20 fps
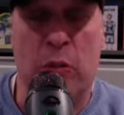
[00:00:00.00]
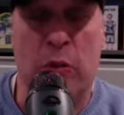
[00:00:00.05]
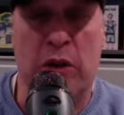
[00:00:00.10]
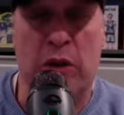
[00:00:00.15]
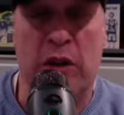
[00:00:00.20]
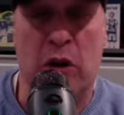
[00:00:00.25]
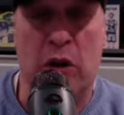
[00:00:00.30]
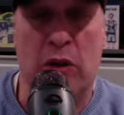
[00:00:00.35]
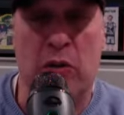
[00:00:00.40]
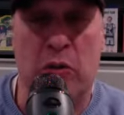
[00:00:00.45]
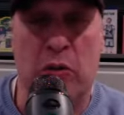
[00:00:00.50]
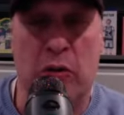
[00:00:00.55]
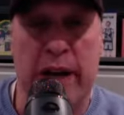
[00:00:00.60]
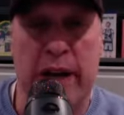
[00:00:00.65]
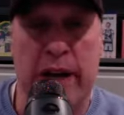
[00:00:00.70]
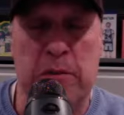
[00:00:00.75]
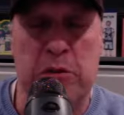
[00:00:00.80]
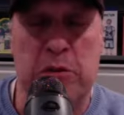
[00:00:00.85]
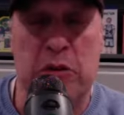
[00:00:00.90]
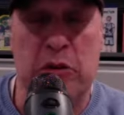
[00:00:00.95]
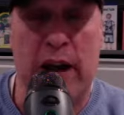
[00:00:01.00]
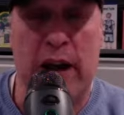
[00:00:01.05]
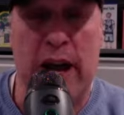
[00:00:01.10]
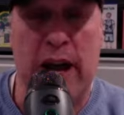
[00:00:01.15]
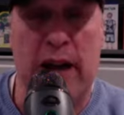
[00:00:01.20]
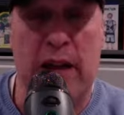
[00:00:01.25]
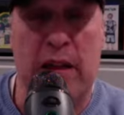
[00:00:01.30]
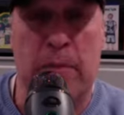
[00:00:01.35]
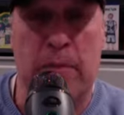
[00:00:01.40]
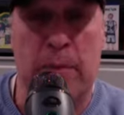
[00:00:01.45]
we know the Rams are
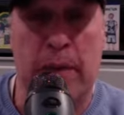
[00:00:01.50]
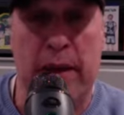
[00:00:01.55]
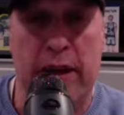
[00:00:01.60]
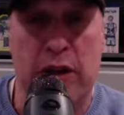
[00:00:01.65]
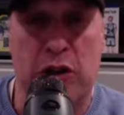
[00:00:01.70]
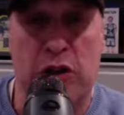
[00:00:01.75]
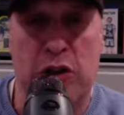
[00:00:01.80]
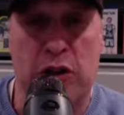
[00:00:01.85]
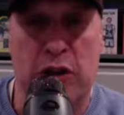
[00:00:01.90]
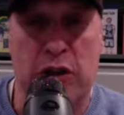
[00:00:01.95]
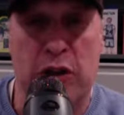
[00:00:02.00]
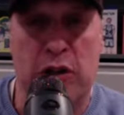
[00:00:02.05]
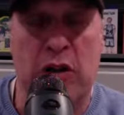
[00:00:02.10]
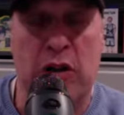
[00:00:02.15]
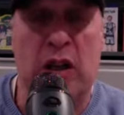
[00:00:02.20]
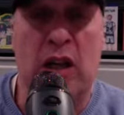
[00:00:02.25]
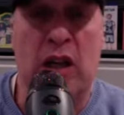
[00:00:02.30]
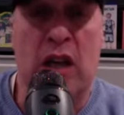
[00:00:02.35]
out of the picture.